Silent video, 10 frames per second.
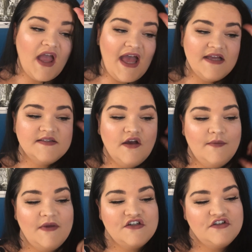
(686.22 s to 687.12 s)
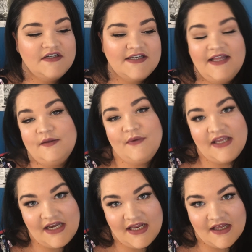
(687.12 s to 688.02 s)
As I mentioned at the
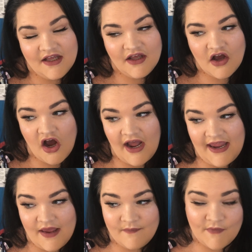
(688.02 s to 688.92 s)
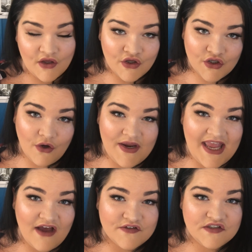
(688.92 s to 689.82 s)
beginning, I am
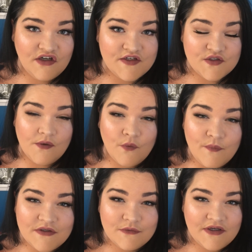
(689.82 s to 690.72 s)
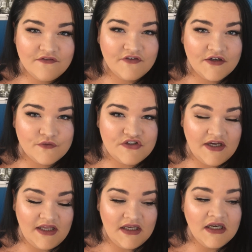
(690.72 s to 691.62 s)
going out tonight, so I won't be doing a final
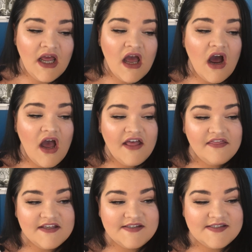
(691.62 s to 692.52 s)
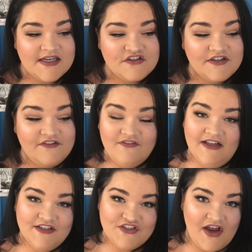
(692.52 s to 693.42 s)
check-in. This is actually
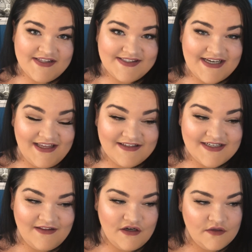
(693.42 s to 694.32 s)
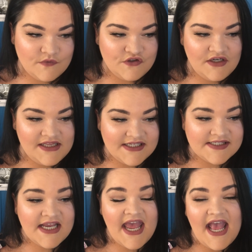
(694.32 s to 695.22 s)
Valentine's Day, the day that I'm shooting
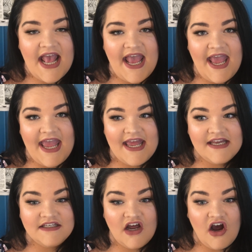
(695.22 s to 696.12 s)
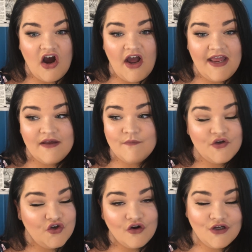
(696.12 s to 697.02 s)
this, and I am
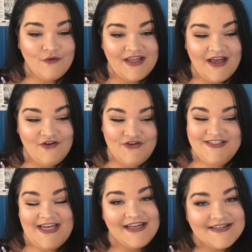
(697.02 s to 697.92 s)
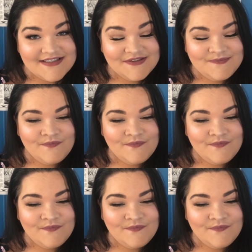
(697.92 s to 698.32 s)
not going out on a date.